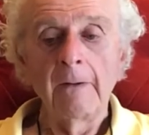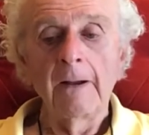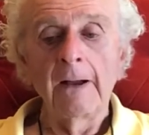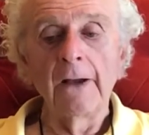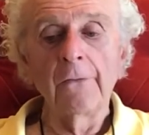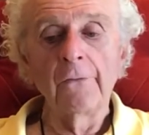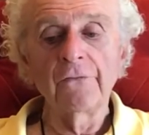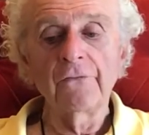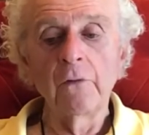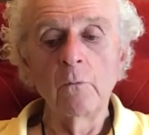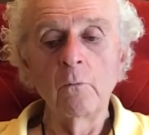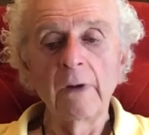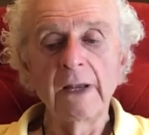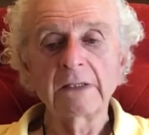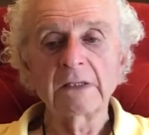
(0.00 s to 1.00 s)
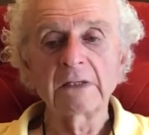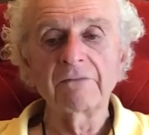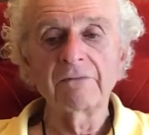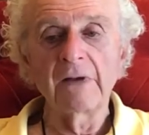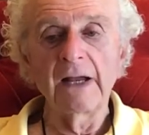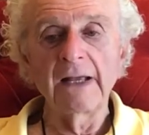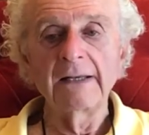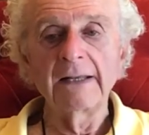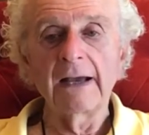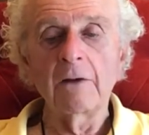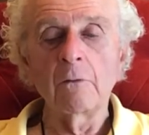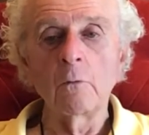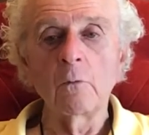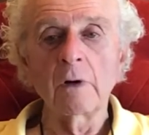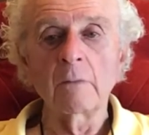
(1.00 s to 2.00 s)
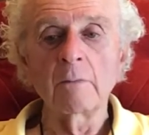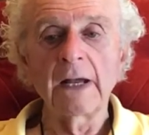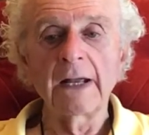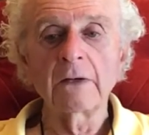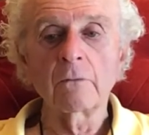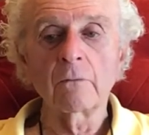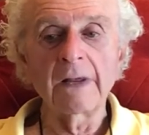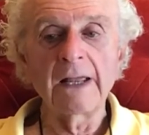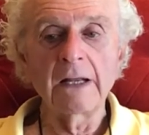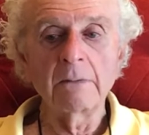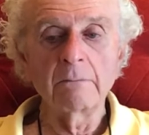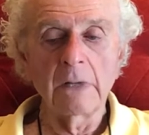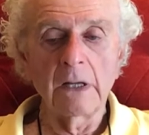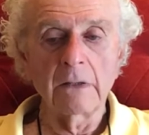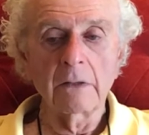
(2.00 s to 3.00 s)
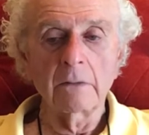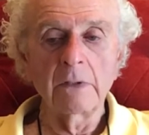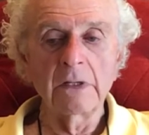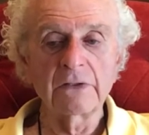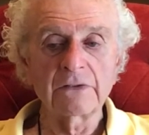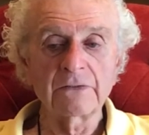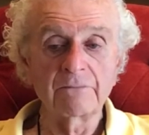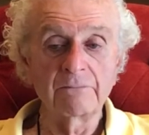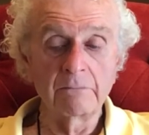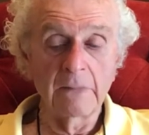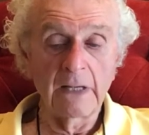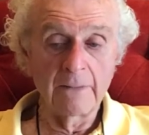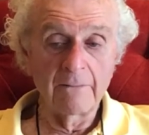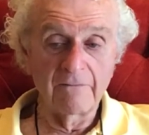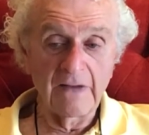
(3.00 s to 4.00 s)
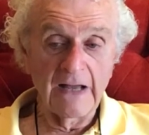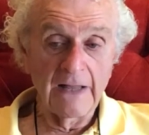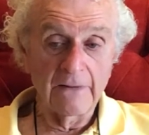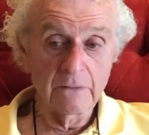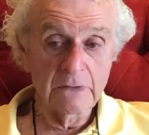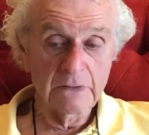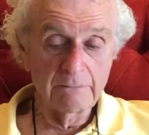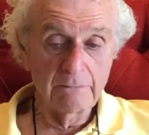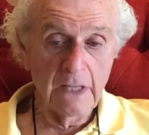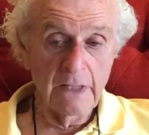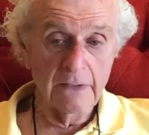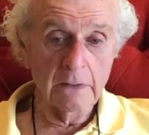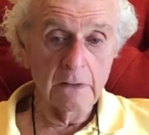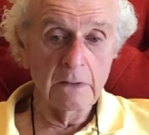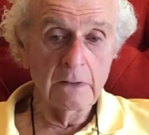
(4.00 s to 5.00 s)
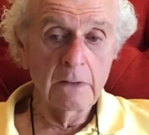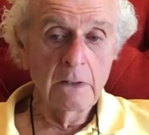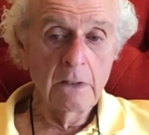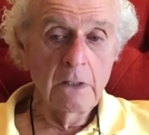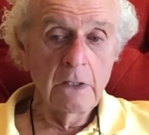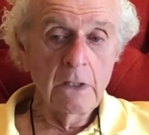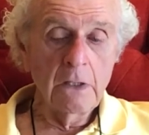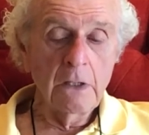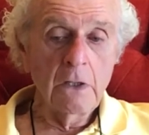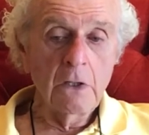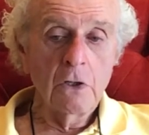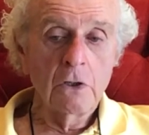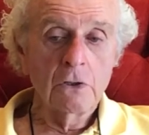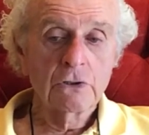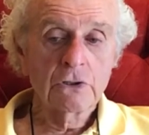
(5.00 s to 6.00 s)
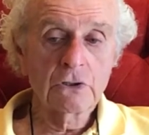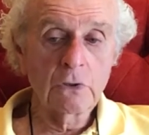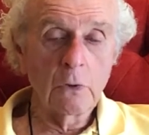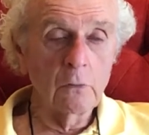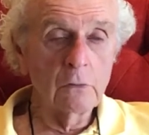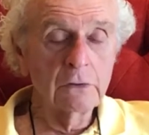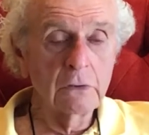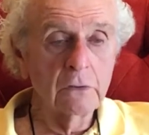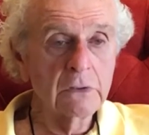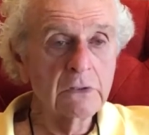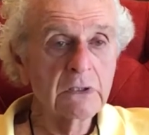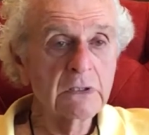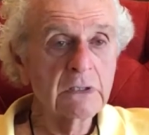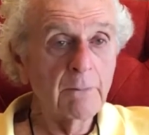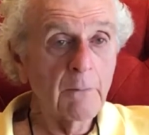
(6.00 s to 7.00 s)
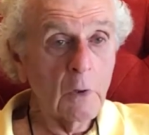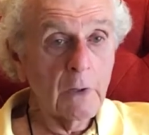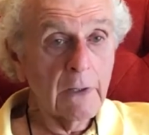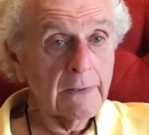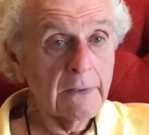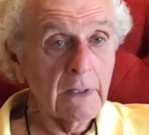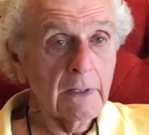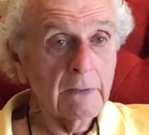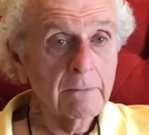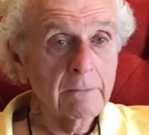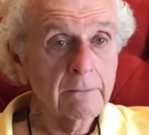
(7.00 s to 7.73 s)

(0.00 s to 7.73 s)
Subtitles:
I also went to find out where my grandmother, my father's mother, sold goods at the market.